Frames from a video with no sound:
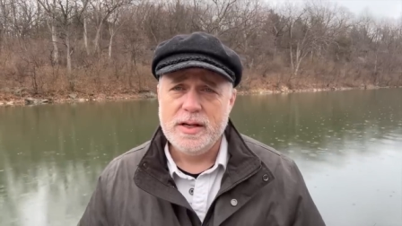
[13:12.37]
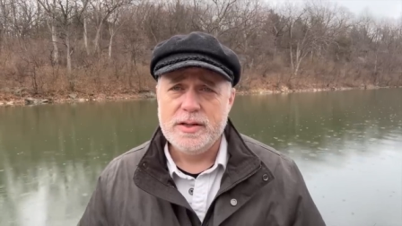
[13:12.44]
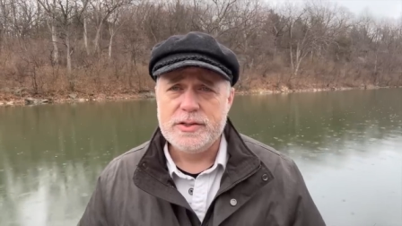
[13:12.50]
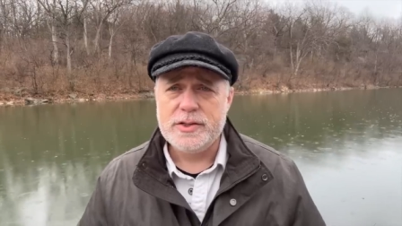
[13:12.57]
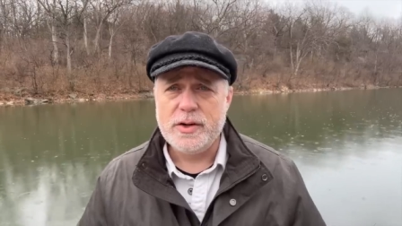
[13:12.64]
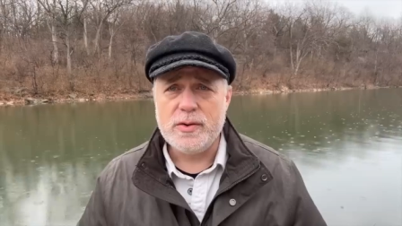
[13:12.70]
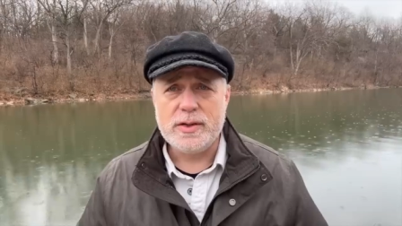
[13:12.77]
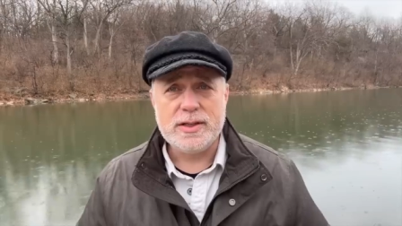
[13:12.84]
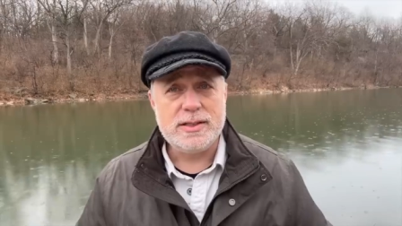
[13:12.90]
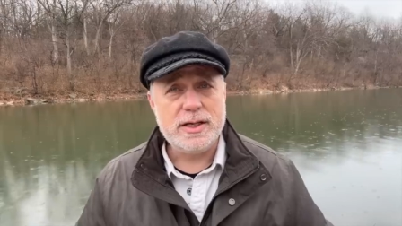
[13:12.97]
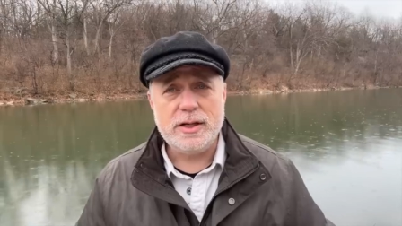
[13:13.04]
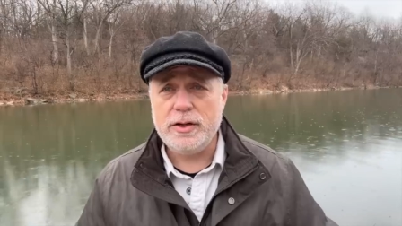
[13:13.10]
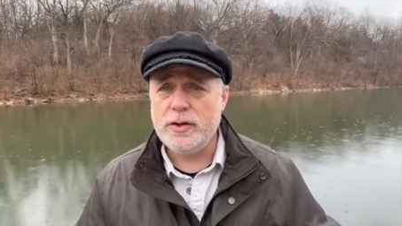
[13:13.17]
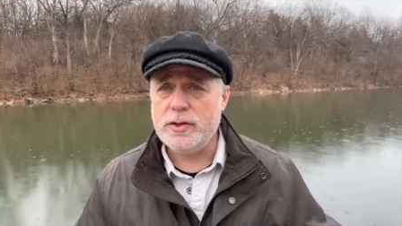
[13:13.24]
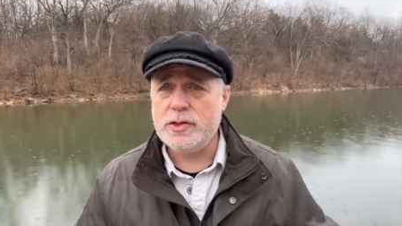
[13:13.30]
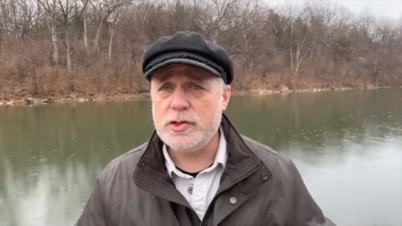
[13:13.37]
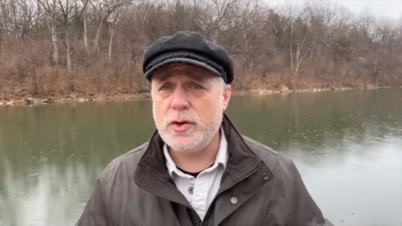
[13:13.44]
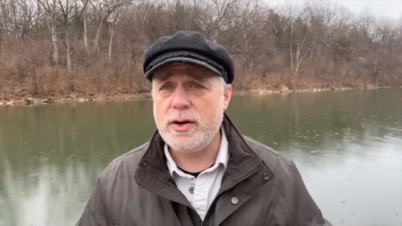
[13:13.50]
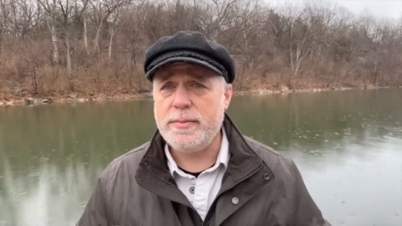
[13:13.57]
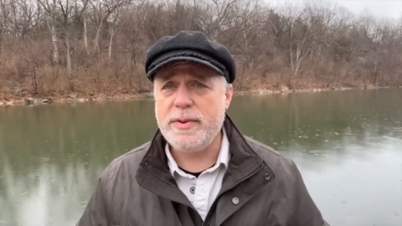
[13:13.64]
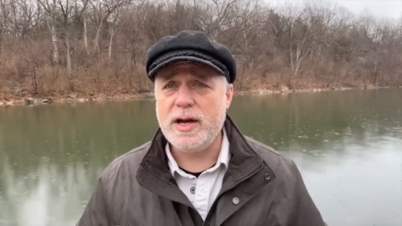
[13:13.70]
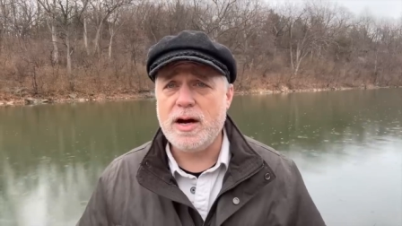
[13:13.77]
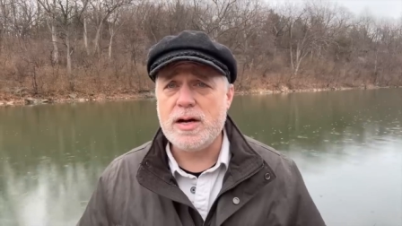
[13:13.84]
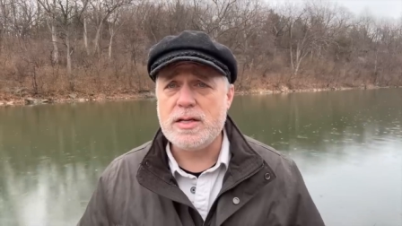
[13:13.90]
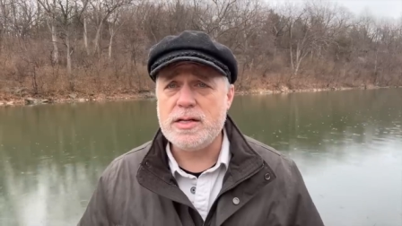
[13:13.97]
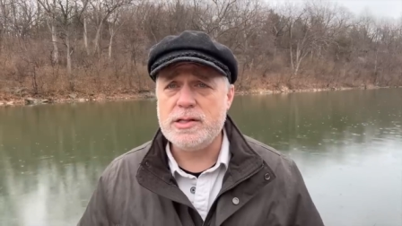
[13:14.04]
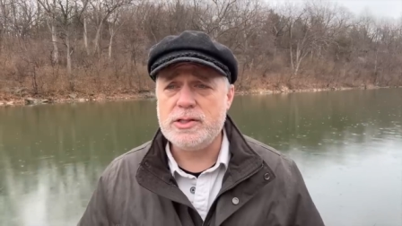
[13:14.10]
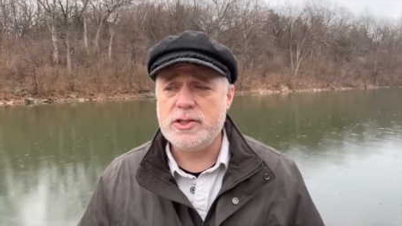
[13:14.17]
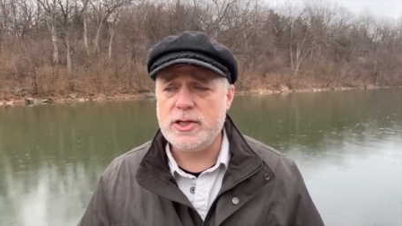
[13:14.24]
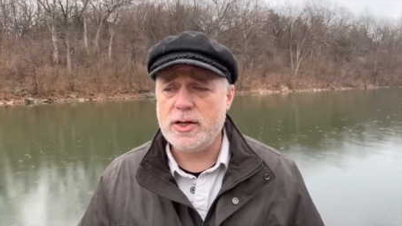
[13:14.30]
So continue to join me on
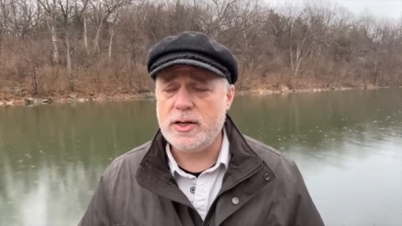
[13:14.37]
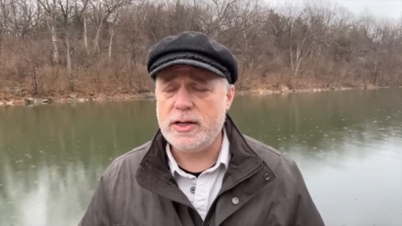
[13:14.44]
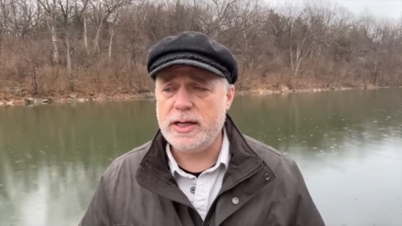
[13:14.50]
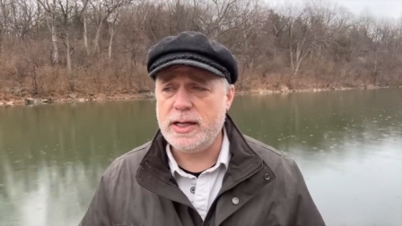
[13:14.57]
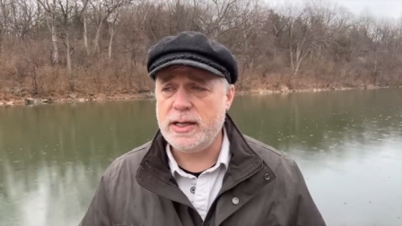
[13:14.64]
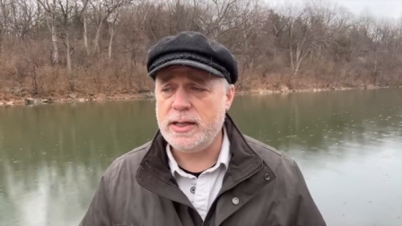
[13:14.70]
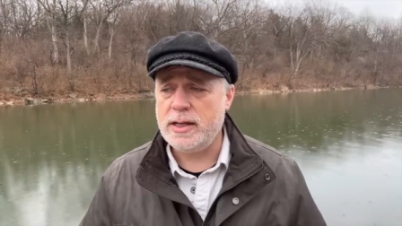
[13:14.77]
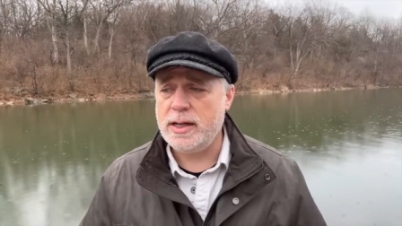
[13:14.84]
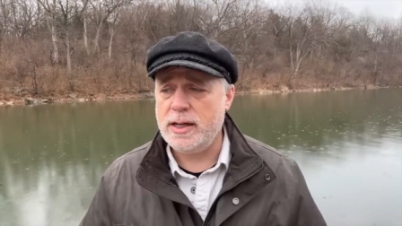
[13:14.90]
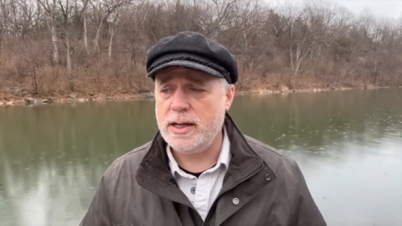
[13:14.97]
this journey.